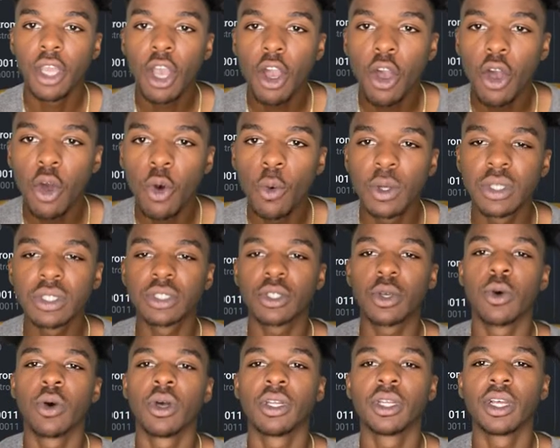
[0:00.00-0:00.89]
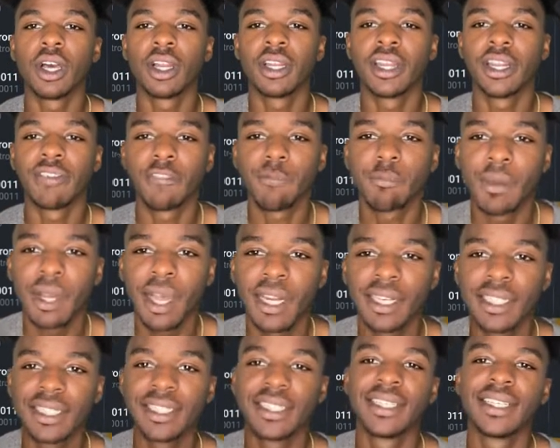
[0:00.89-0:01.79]
Yo, what's going on,
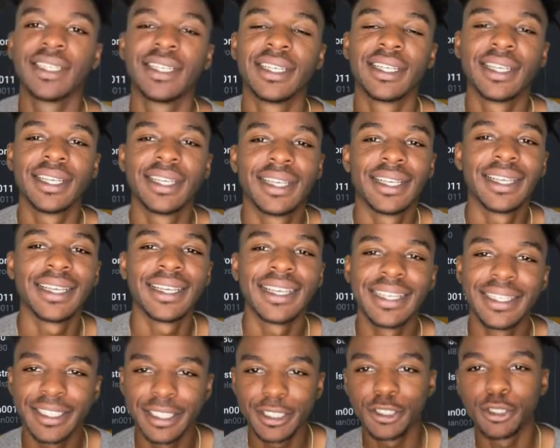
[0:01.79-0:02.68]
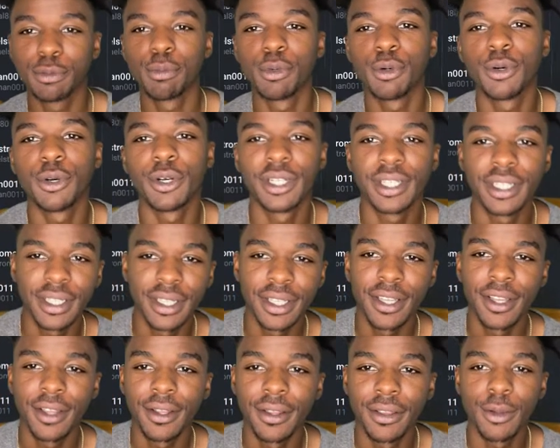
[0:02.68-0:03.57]
everybody? It is your boy,
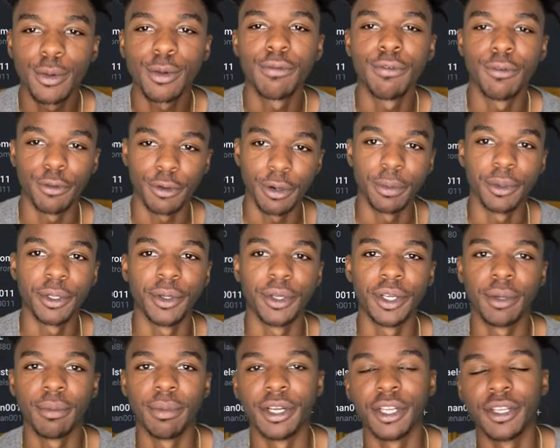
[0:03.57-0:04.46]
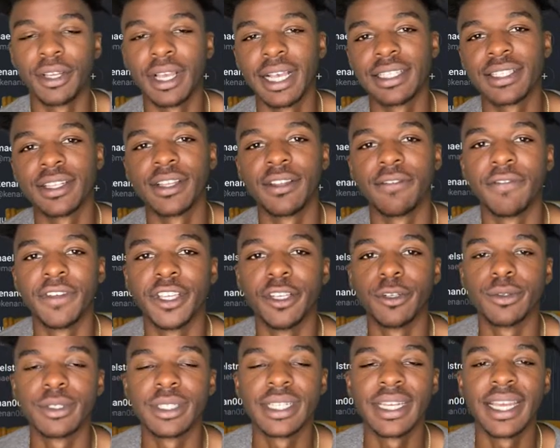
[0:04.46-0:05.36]
The Wolf of Crypto, here bringing you guys another
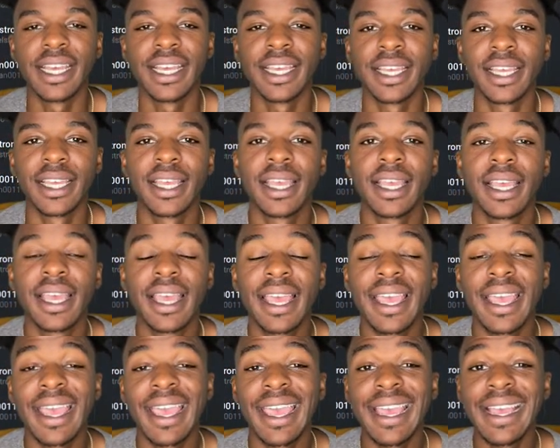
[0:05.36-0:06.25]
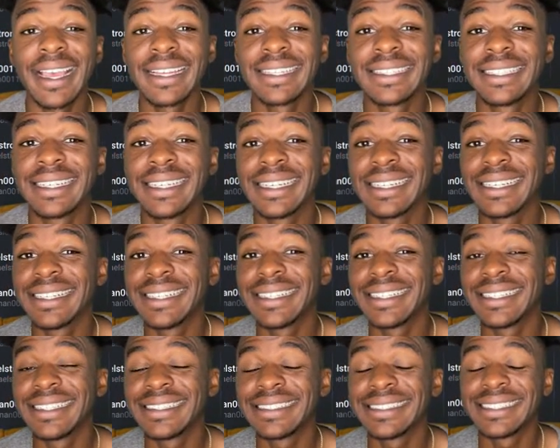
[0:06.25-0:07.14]
video today. And
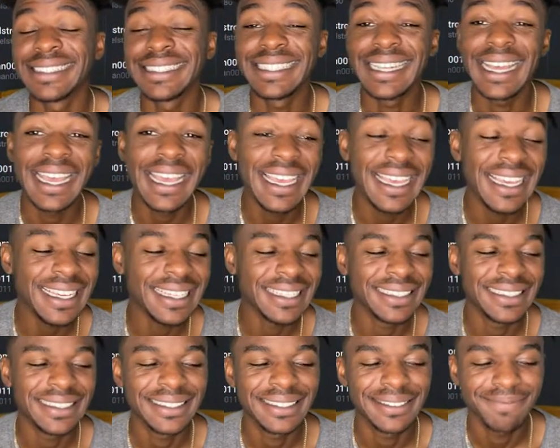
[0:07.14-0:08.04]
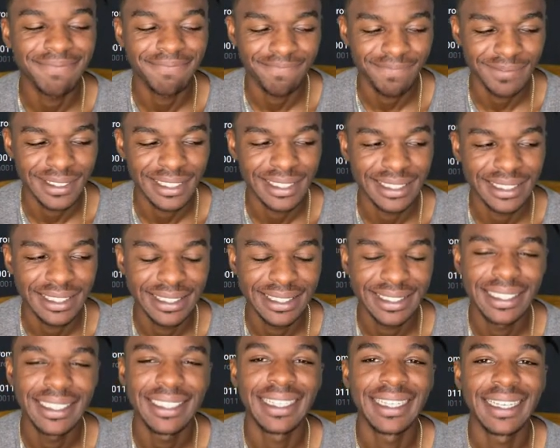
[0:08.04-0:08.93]
today,
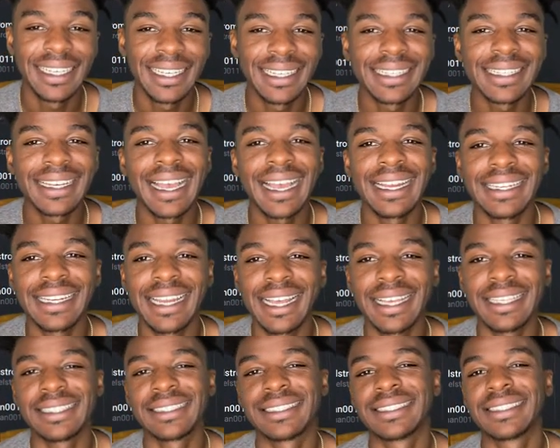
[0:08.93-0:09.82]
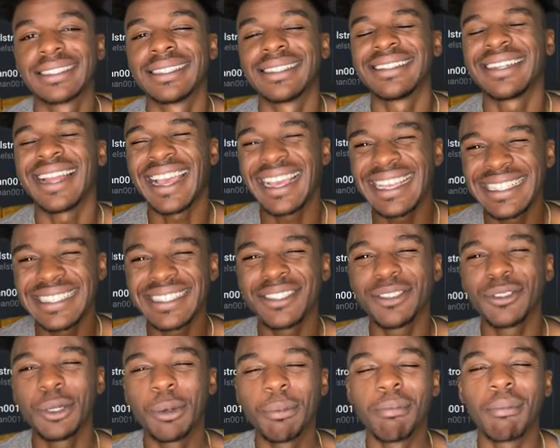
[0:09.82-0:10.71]
got a nice
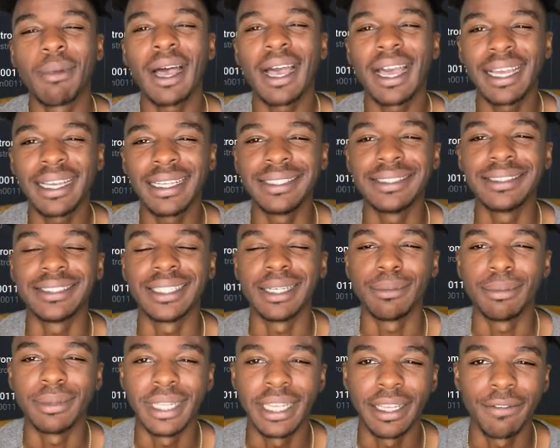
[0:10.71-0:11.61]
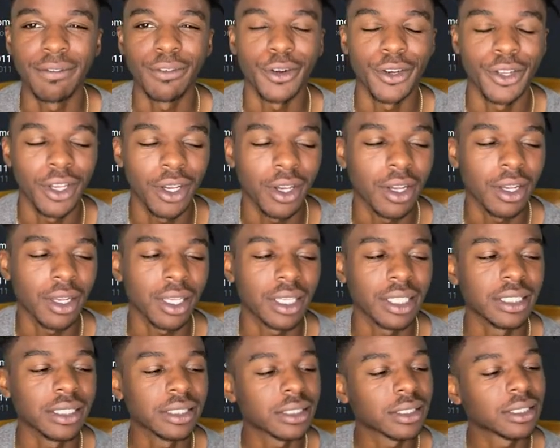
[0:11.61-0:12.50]
little Minds update for y'all,
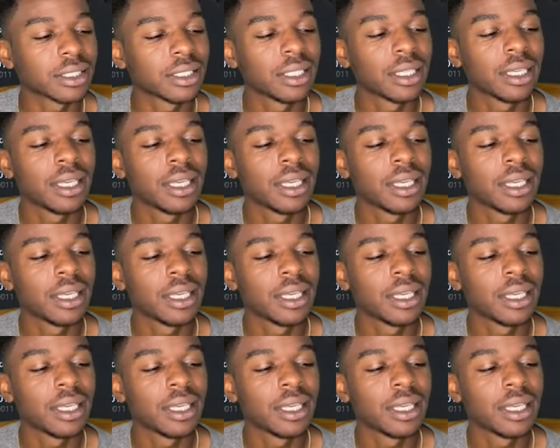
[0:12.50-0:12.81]
because